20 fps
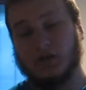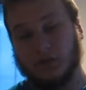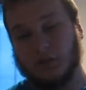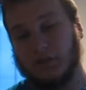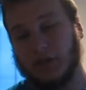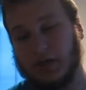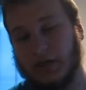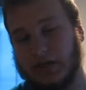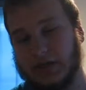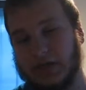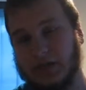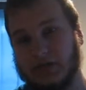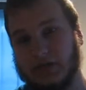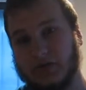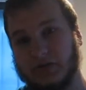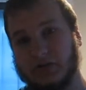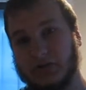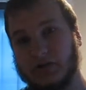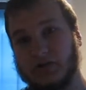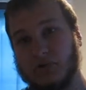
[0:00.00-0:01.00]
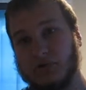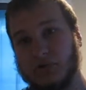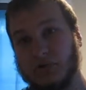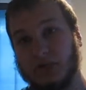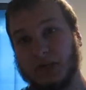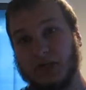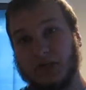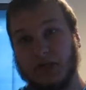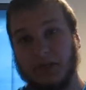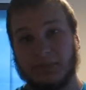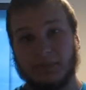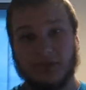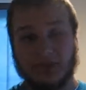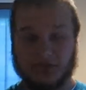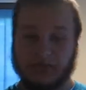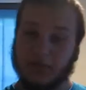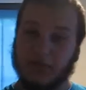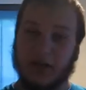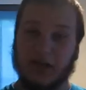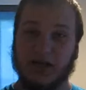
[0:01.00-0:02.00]
rating? So keep
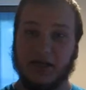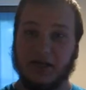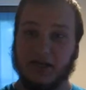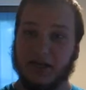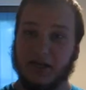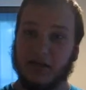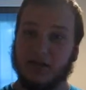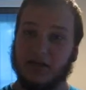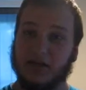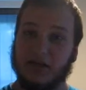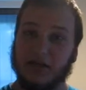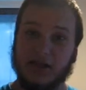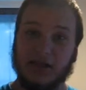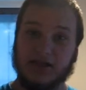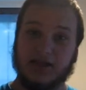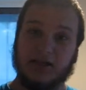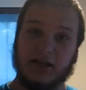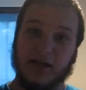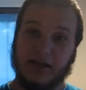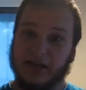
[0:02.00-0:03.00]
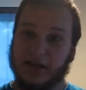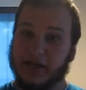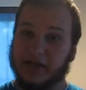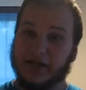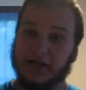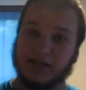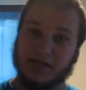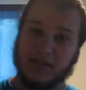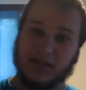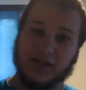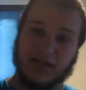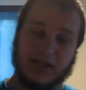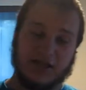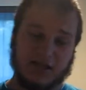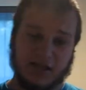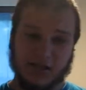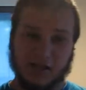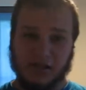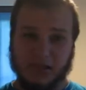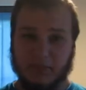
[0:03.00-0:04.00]
this in mind again. Like I said, it is a
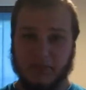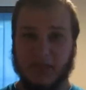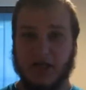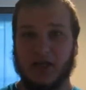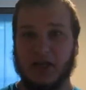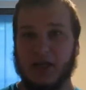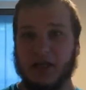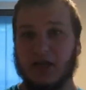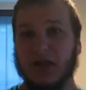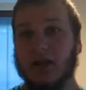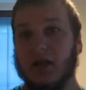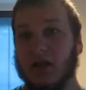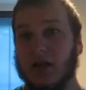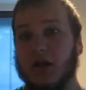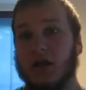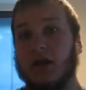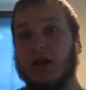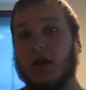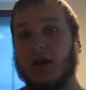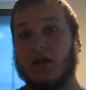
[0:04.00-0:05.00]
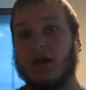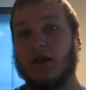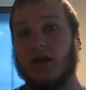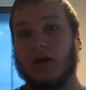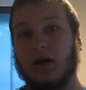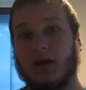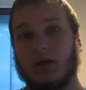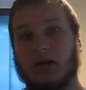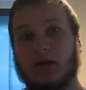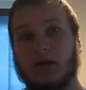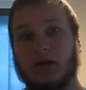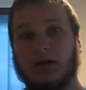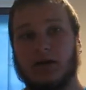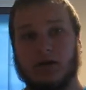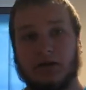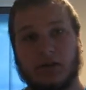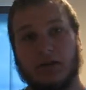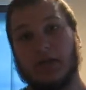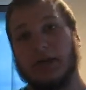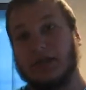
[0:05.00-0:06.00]
Destiny beta, or
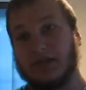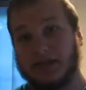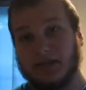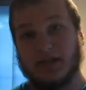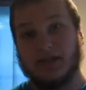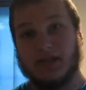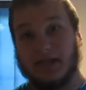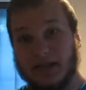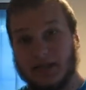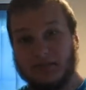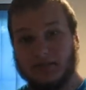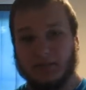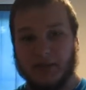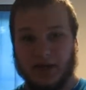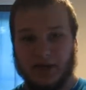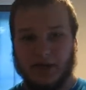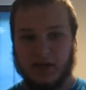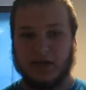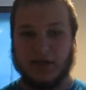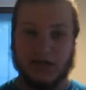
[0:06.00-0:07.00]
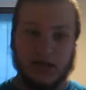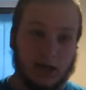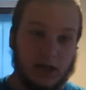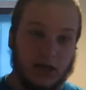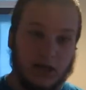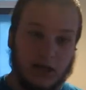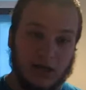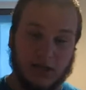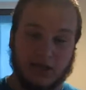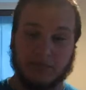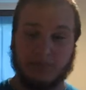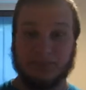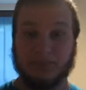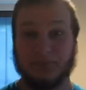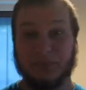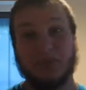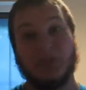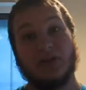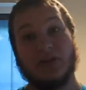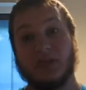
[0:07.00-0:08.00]
it is in beta.
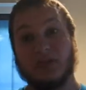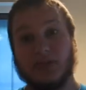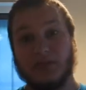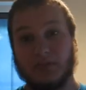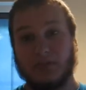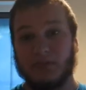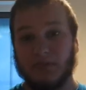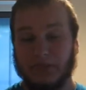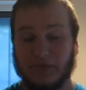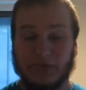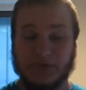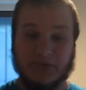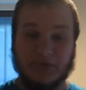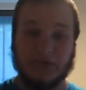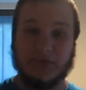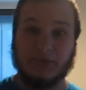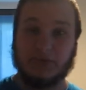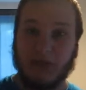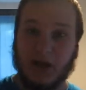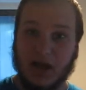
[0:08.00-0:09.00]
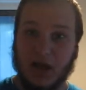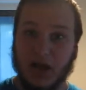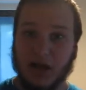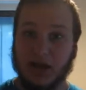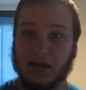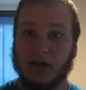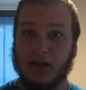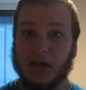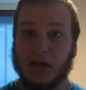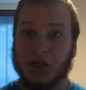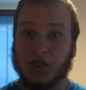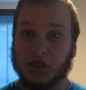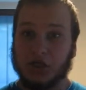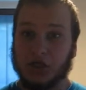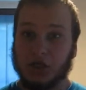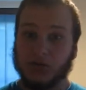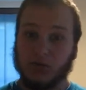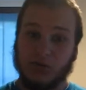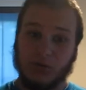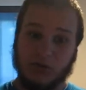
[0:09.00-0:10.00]
This is my
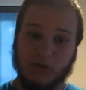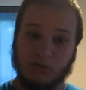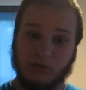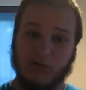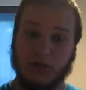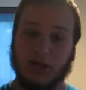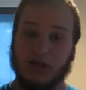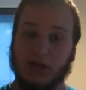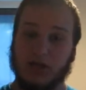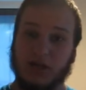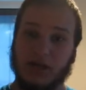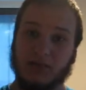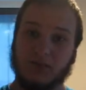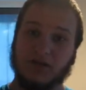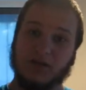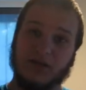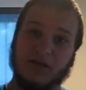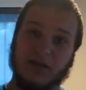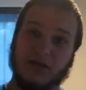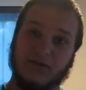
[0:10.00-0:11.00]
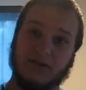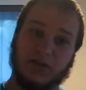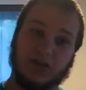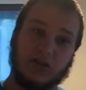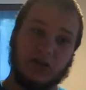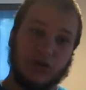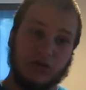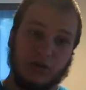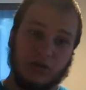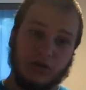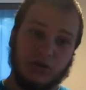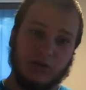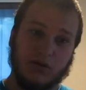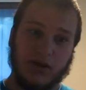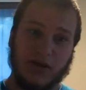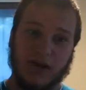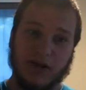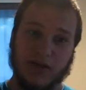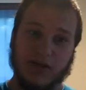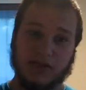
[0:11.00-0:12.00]
general opinion. I'm just giving you
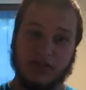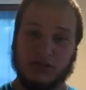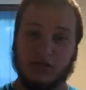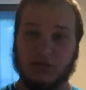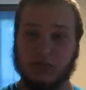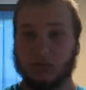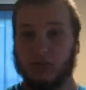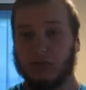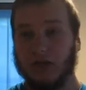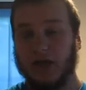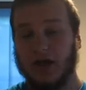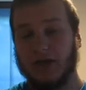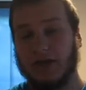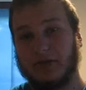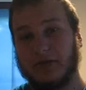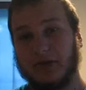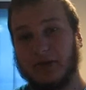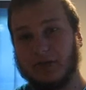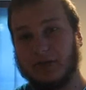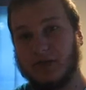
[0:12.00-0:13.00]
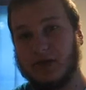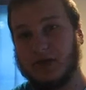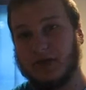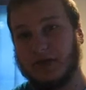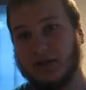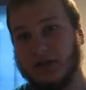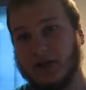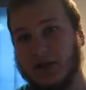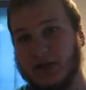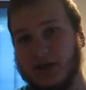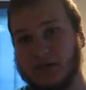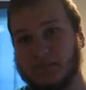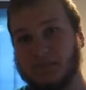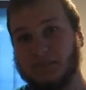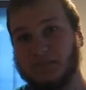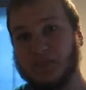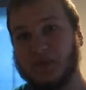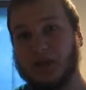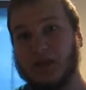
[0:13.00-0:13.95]
guys what I think about the game,